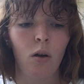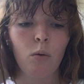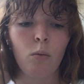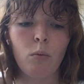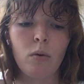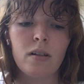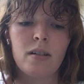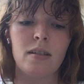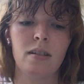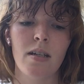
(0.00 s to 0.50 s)

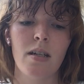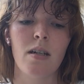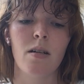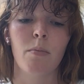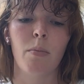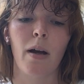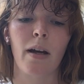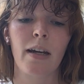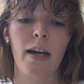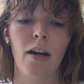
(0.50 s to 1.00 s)
was seen
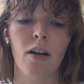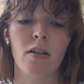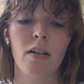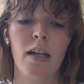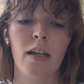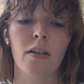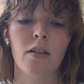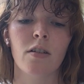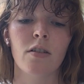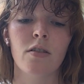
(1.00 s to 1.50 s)
by
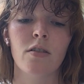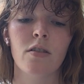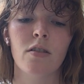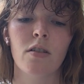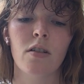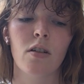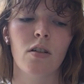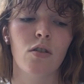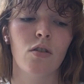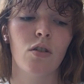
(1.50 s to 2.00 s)

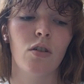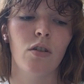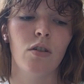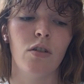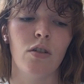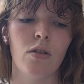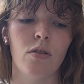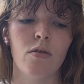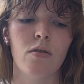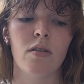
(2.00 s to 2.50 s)
caretakers to
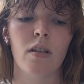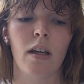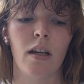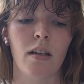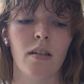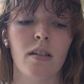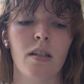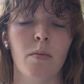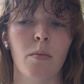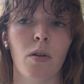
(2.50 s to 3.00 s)
use
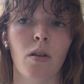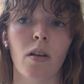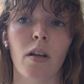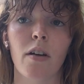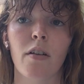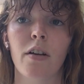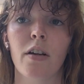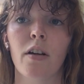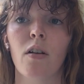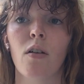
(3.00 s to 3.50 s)

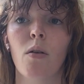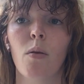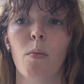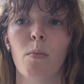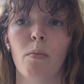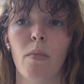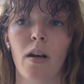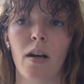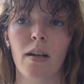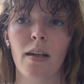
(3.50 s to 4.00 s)
anti-malarial
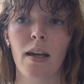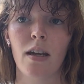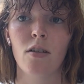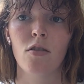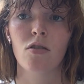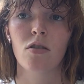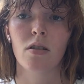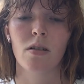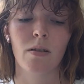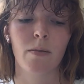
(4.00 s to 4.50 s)

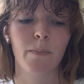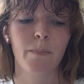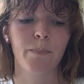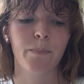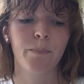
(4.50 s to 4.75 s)
medication.